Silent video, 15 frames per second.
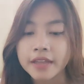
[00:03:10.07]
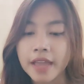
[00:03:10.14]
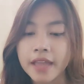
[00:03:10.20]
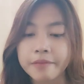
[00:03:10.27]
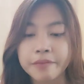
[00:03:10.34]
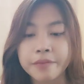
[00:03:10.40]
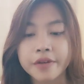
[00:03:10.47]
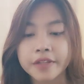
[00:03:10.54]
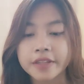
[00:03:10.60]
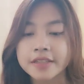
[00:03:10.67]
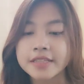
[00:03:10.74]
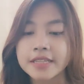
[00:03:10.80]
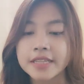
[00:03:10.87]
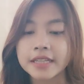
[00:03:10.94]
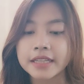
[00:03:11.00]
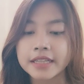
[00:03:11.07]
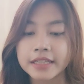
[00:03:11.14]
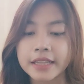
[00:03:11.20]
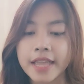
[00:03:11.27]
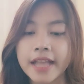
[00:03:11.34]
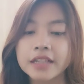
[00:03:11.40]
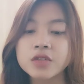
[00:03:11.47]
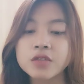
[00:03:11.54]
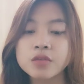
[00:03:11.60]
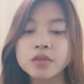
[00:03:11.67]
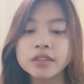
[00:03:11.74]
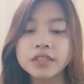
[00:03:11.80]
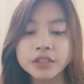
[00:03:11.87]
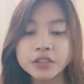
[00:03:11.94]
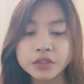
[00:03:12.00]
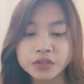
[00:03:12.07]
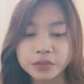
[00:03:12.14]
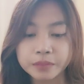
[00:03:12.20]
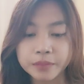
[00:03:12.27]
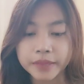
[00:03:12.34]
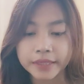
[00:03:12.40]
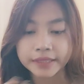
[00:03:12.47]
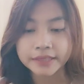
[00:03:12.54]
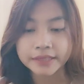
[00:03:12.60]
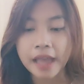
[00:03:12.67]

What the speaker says: and British English actually took place